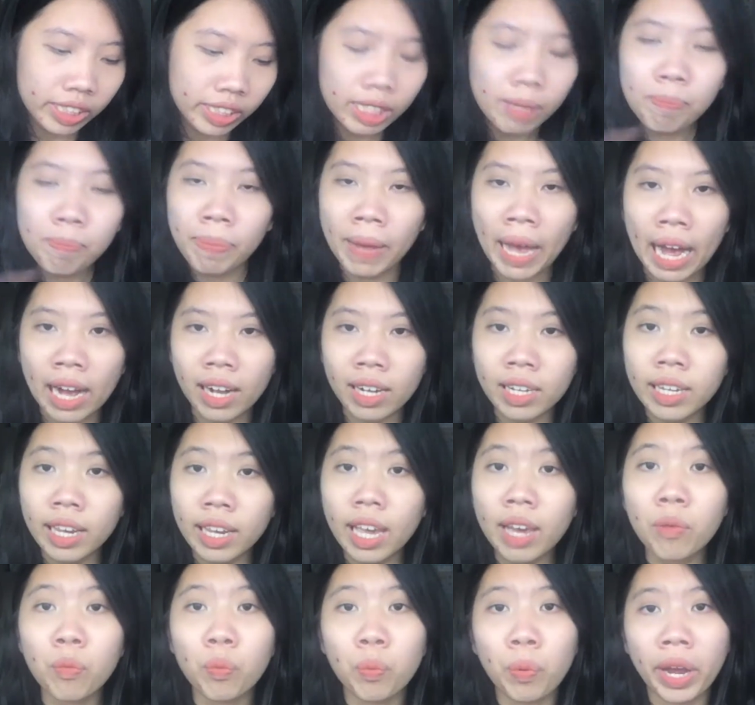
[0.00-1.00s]
sit back
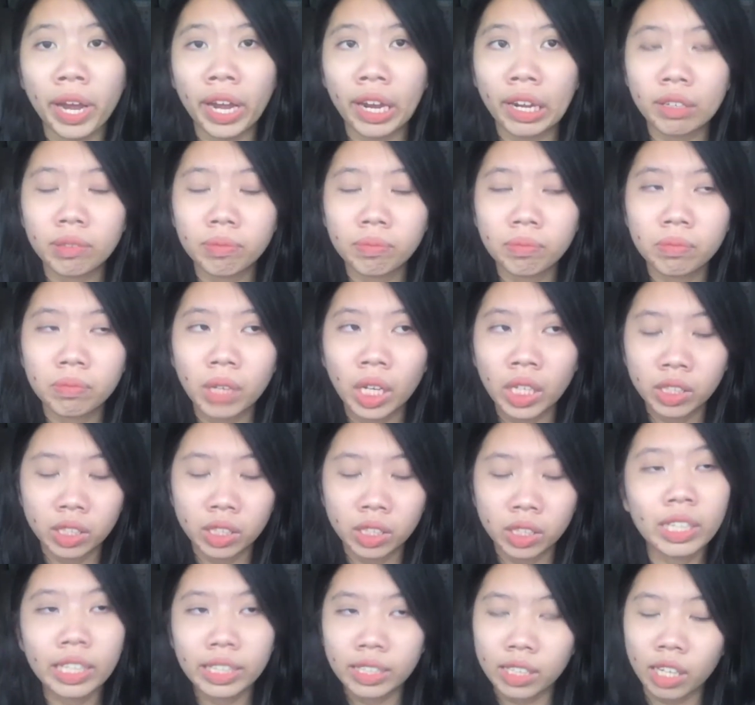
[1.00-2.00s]
and wait
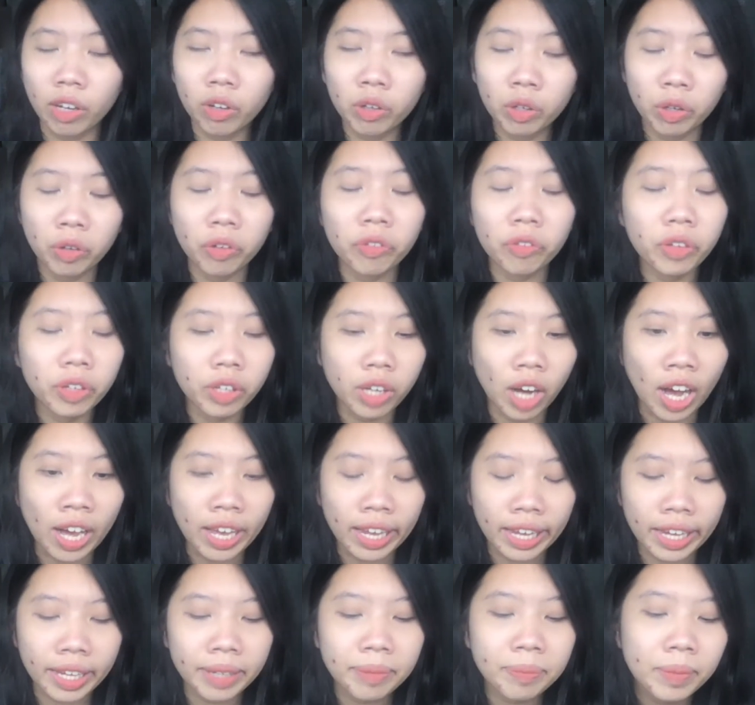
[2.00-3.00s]
until they tell you if you
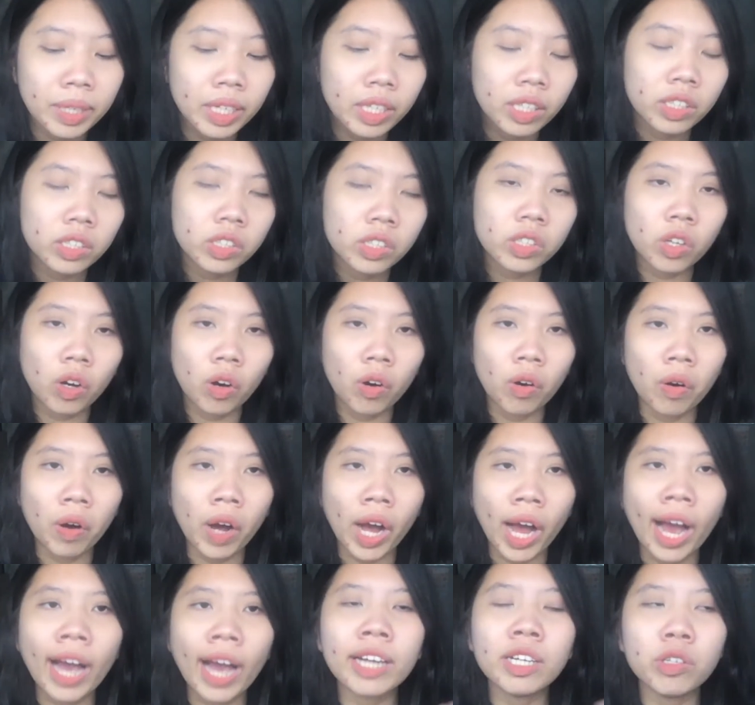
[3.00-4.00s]
got in.
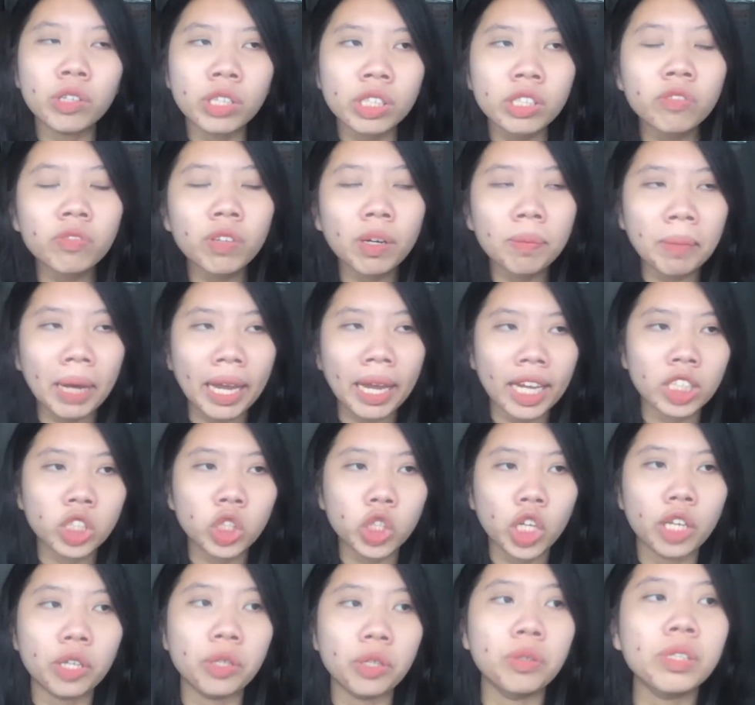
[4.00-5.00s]
So I noticed from my
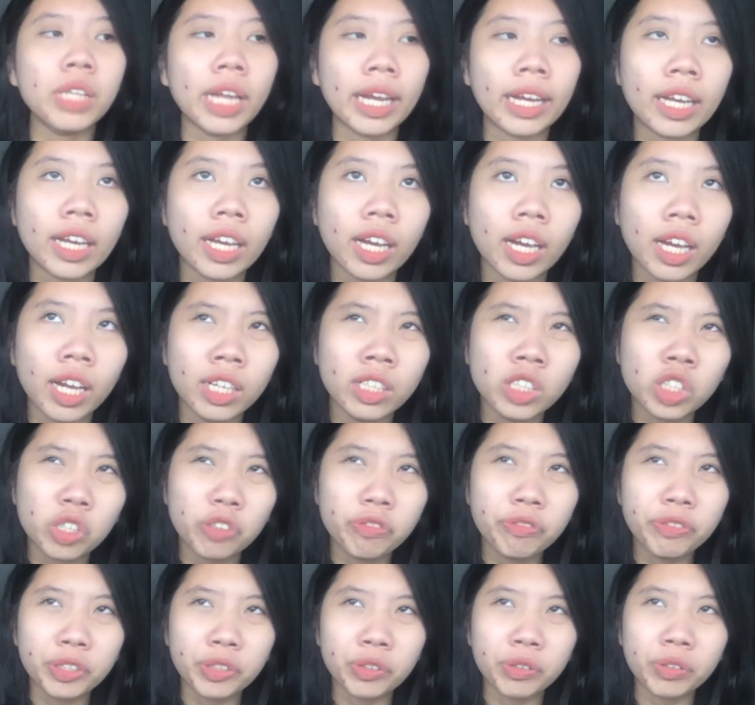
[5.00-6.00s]
HKU like
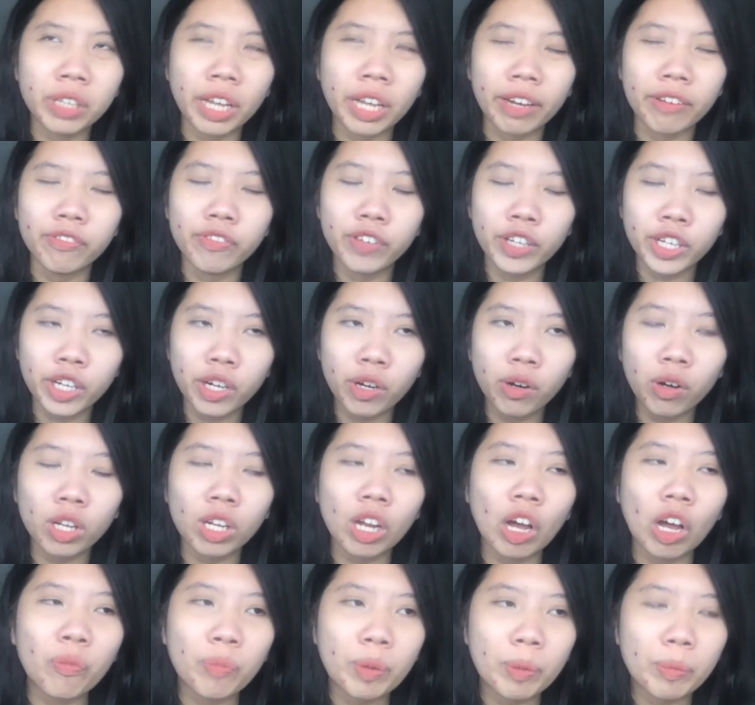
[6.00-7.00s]
interview like video, a
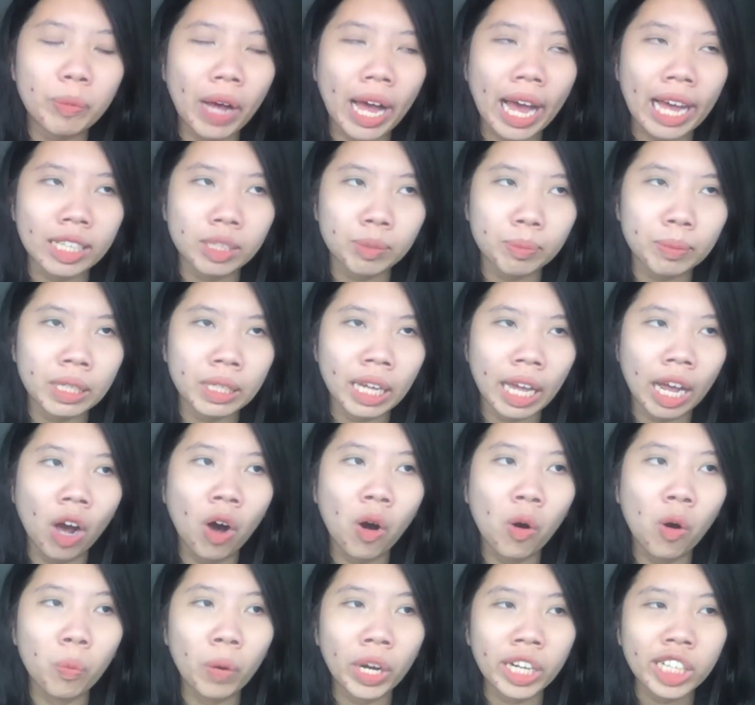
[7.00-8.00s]
lot of people ask me like,
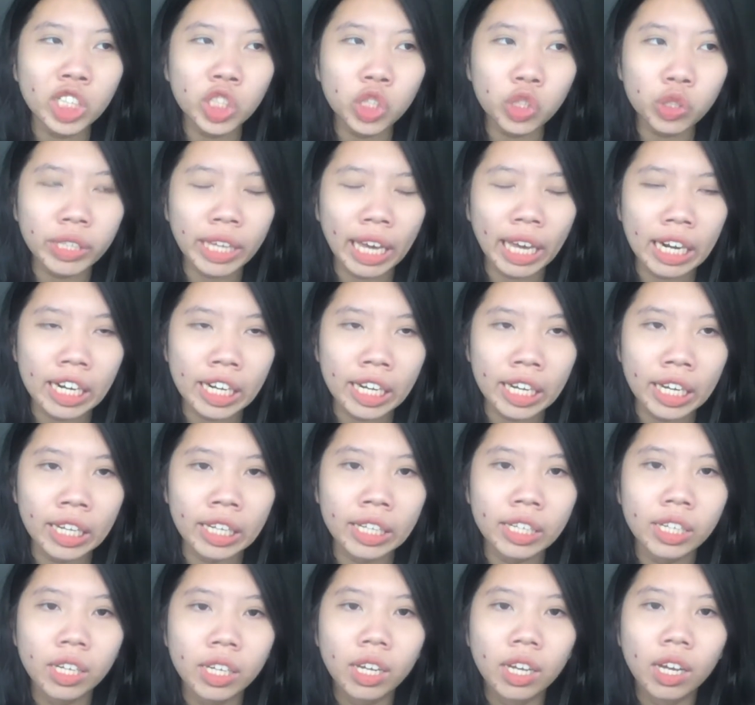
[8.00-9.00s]
oh, when did you get
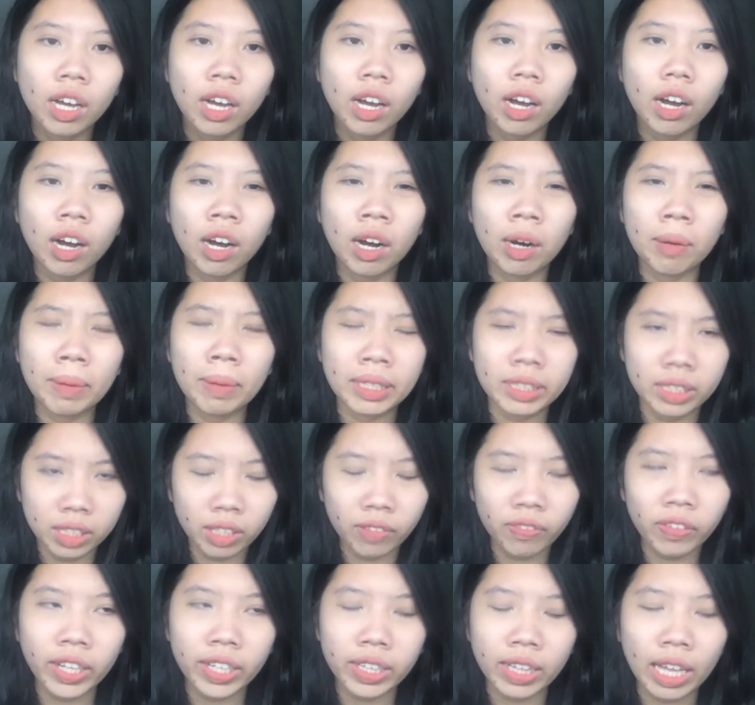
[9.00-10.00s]
in, and
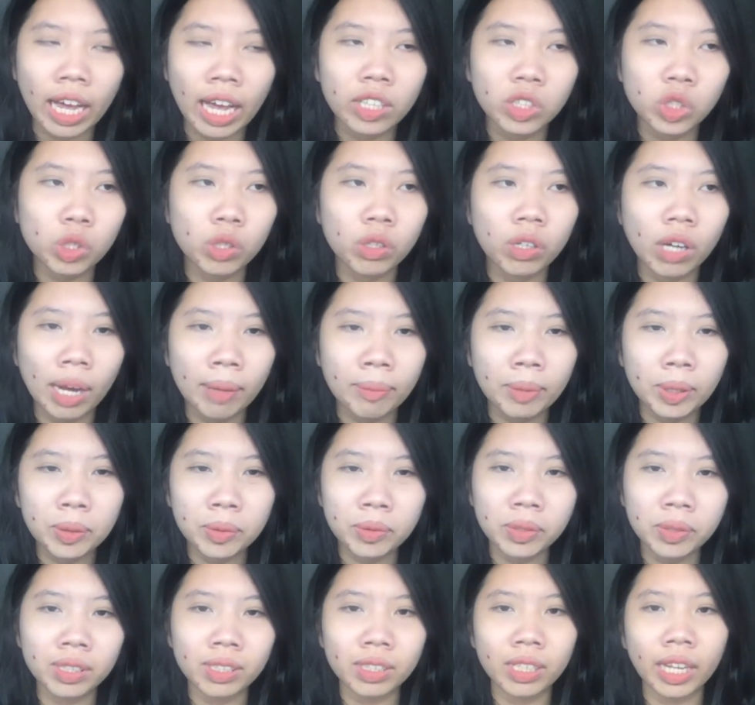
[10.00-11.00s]
stuff like that. So I'm
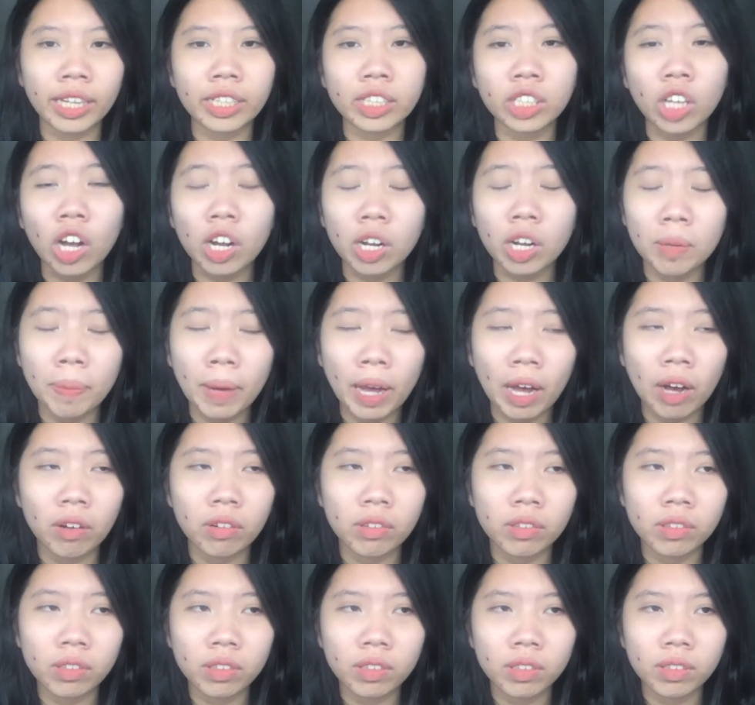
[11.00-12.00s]
going to like talk
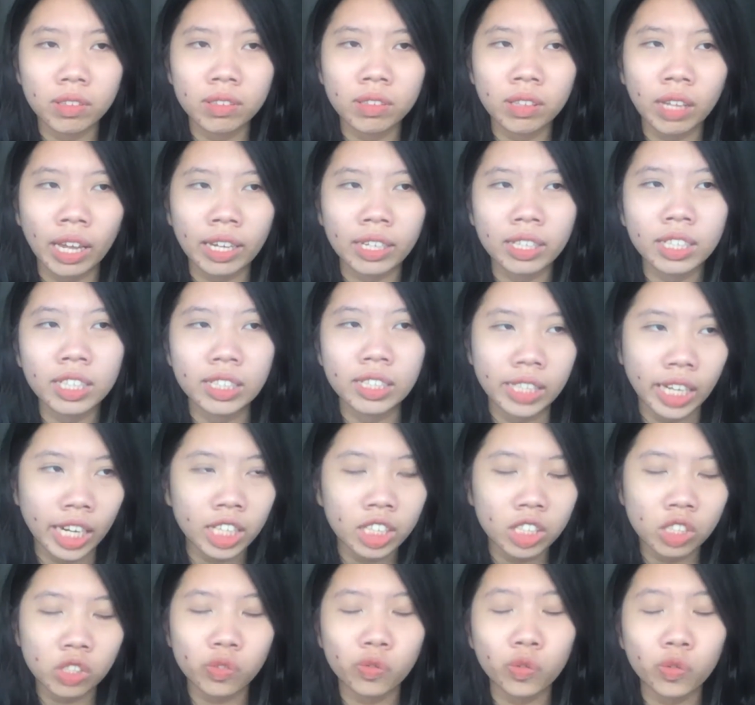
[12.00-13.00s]
about like the
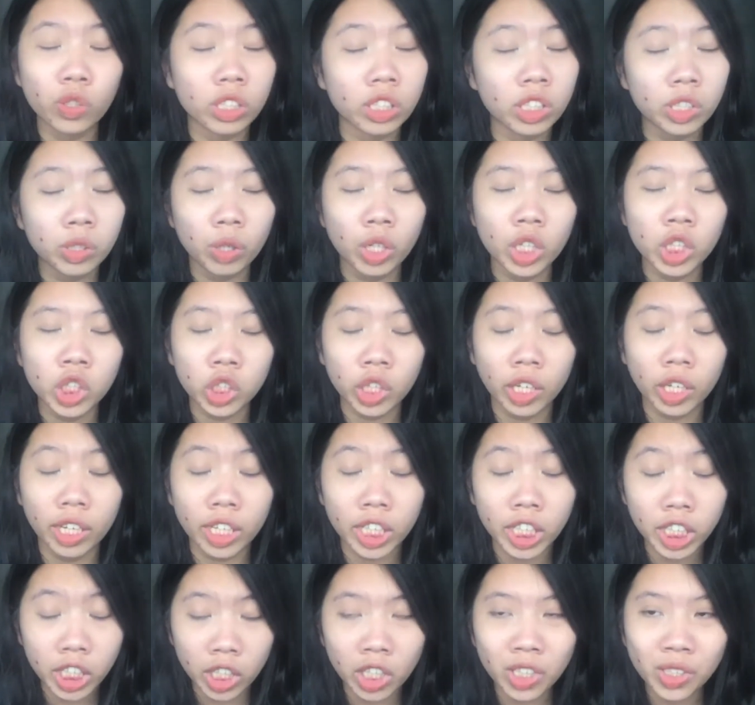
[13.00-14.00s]
dates for CUHK
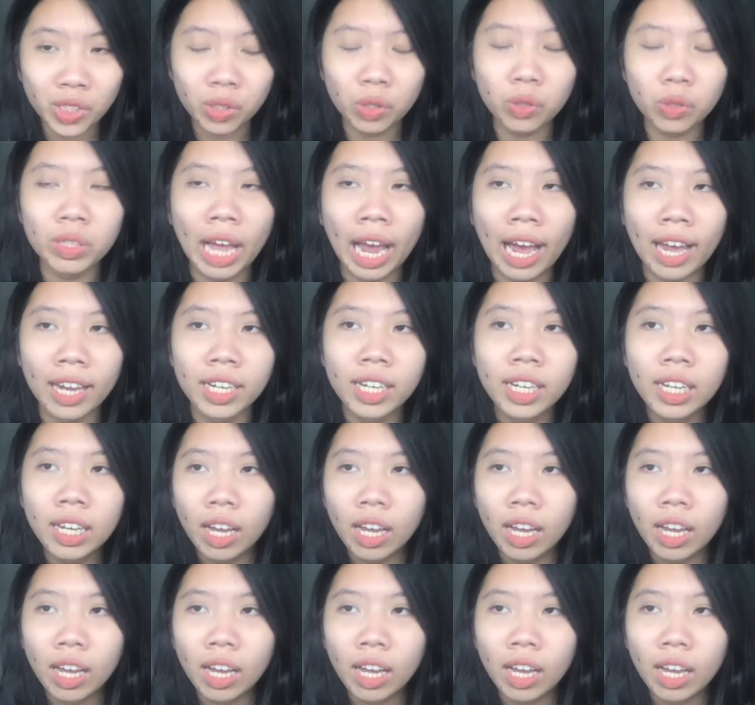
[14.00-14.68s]
here, so that